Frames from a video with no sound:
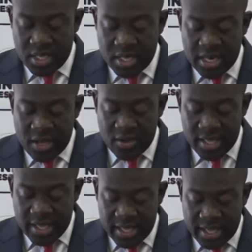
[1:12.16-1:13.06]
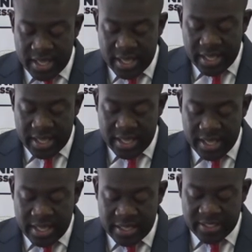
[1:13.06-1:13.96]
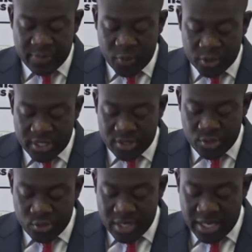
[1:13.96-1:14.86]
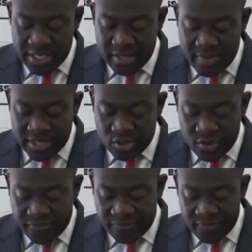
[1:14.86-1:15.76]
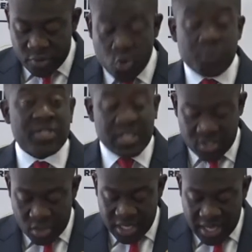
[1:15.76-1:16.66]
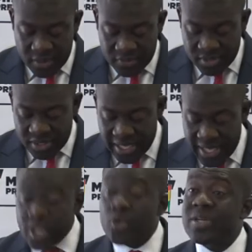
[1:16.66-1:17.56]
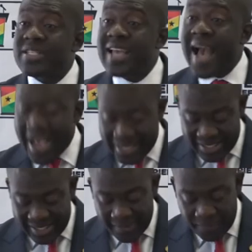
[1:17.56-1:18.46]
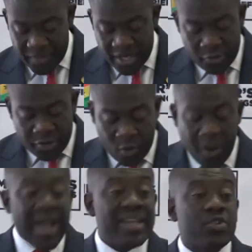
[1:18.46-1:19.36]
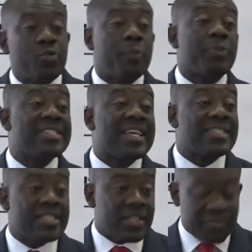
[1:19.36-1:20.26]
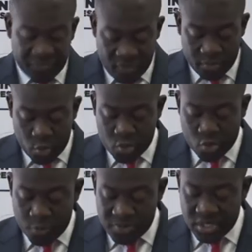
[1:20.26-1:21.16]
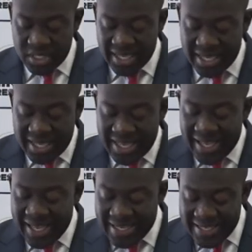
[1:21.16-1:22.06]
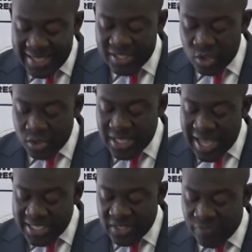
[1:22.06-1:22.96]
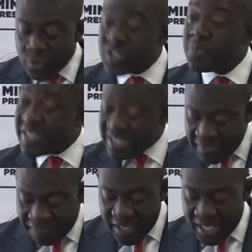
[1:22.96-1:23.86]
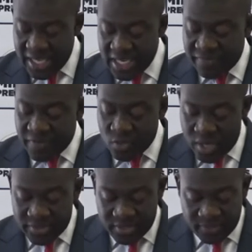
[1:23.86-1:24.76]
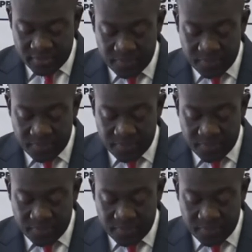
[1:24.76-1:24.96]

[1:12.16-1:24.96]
Now, it's important to know that in the matter of group seats on the council, the KNUST Act requires representatives from those groups. It does not ask for specific individuals.